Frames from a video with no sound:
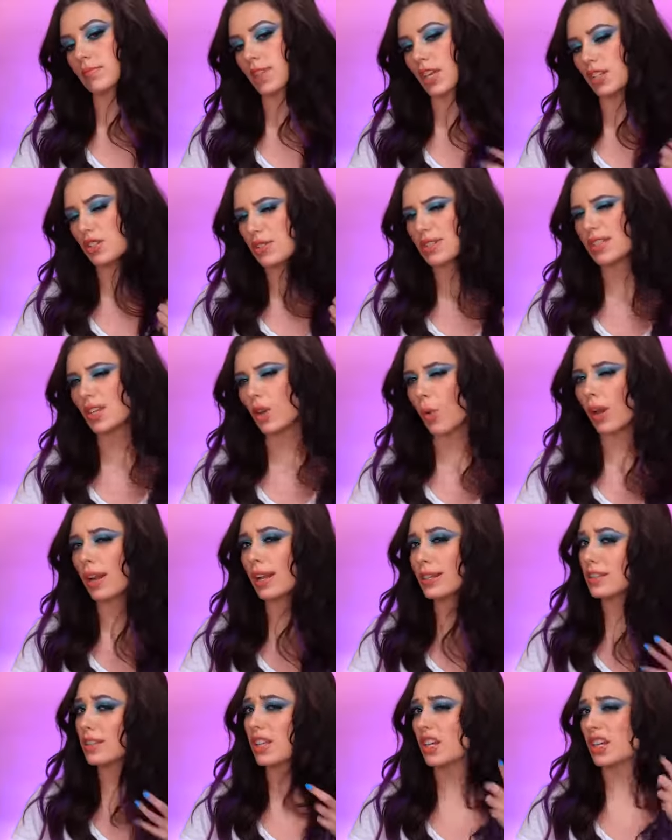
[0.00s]
you still want
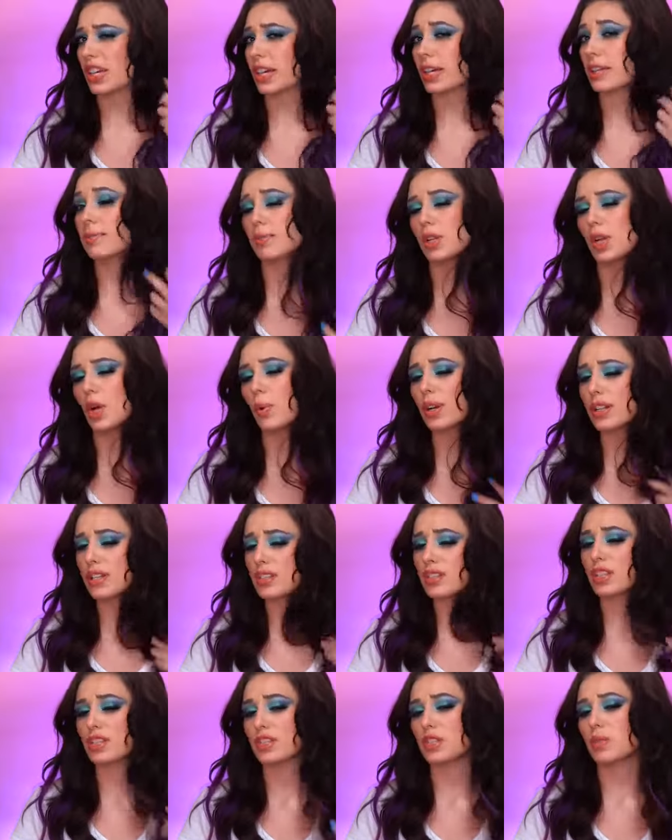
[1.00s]
it to look good. You don't want it
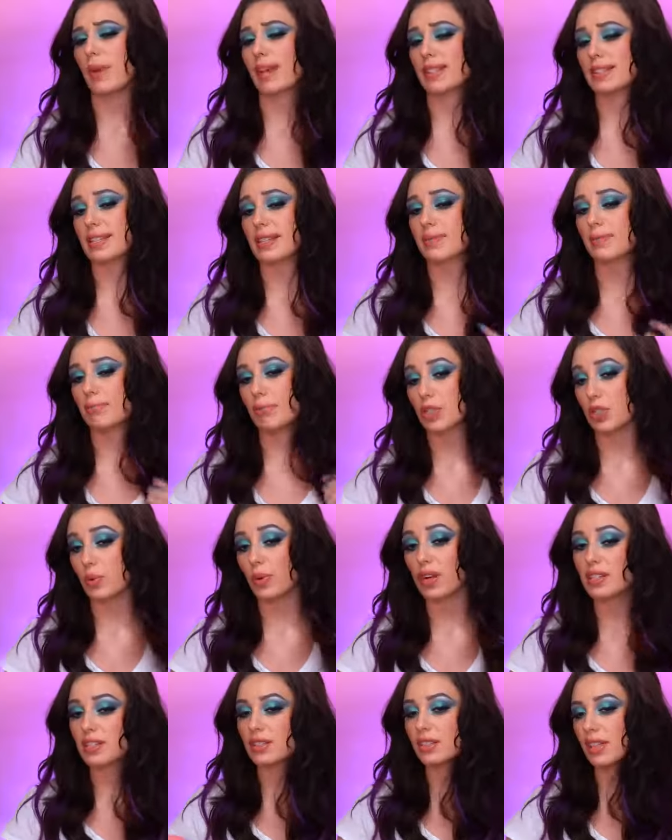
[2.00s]
to look too messy, but you
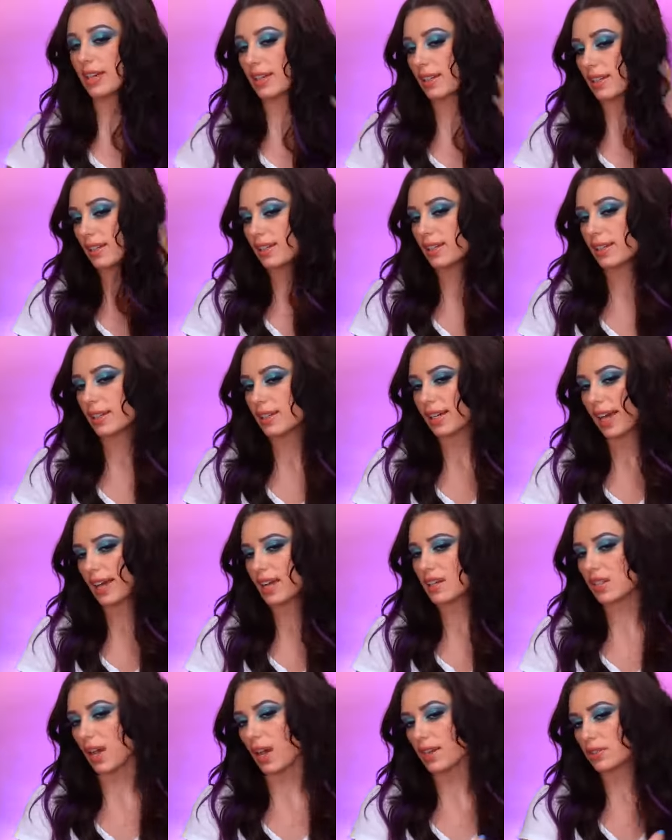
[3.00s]
want it to look kind
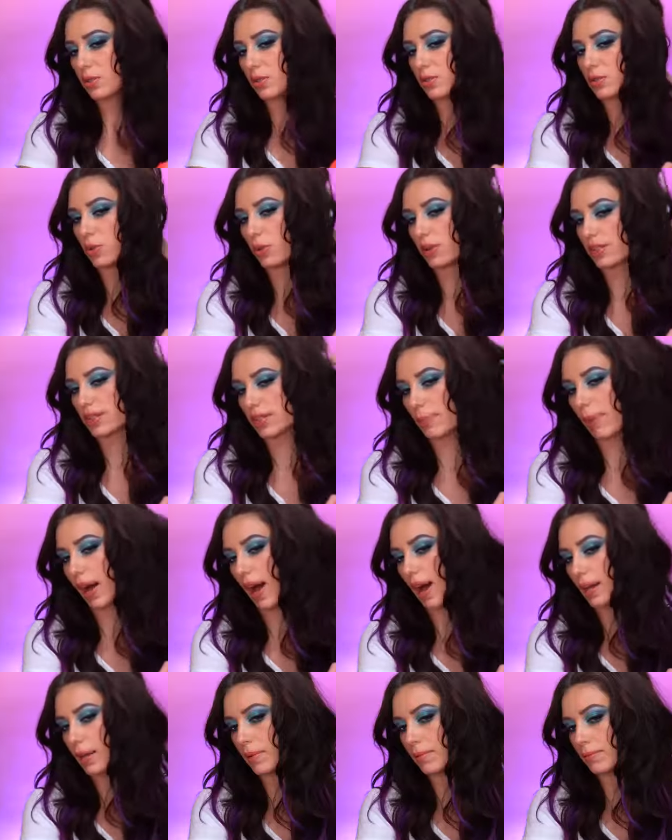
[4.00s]
of tousled towards the
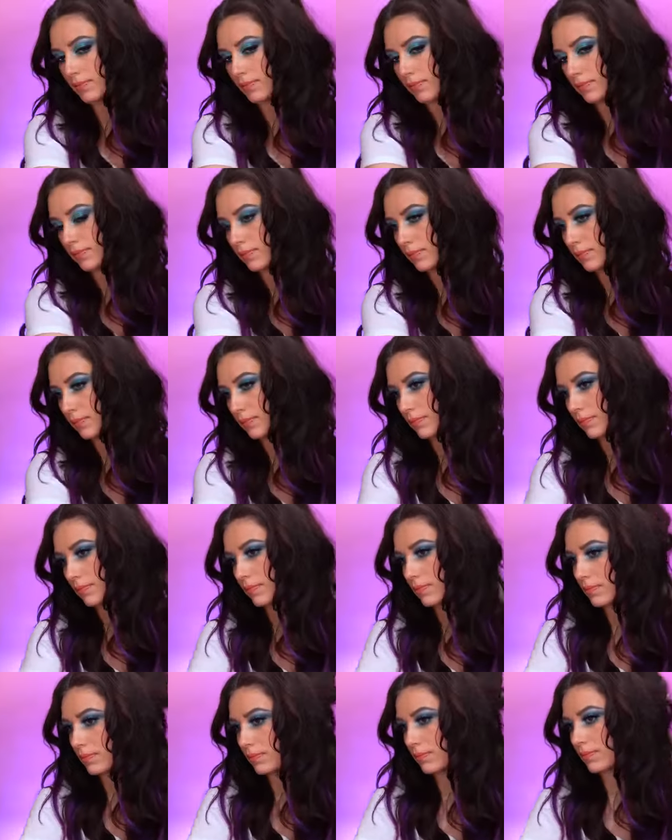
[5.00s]
bottom. And when I
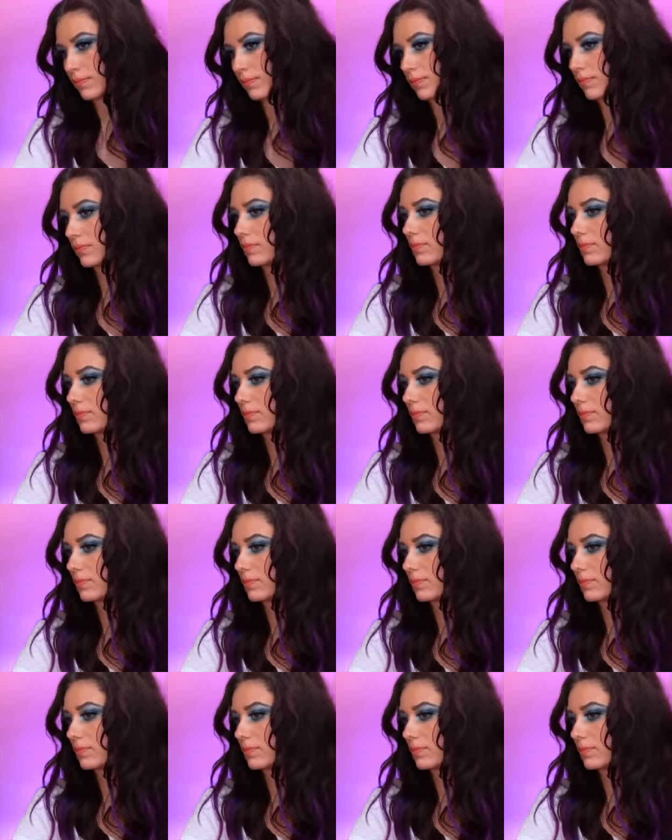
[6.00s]
spray it in like